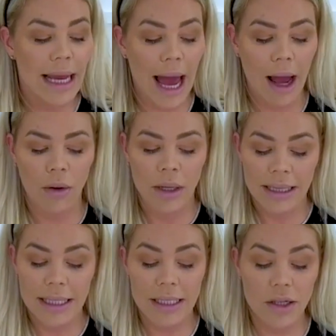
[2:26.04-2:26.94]
Now,
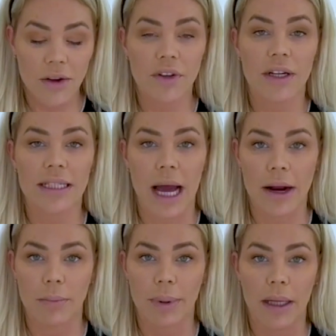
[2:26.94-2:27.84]
this is off their
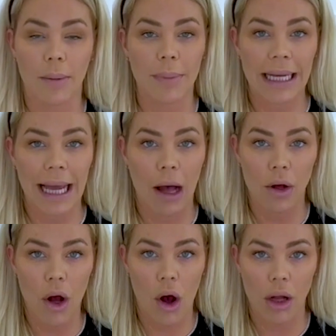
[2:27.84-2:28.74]
entire bill, meaning
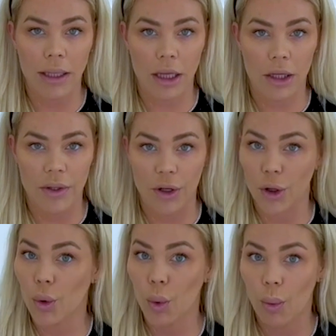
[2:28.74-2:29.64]
alcohol included.
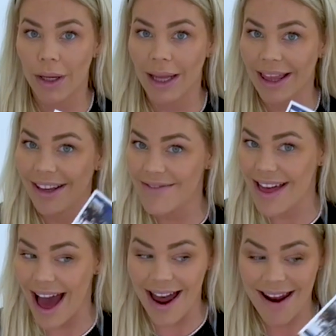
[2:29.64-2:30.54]
Who wouldn't love
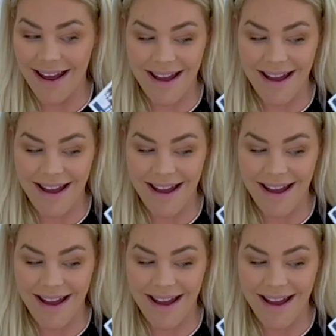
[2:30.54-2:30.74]
that?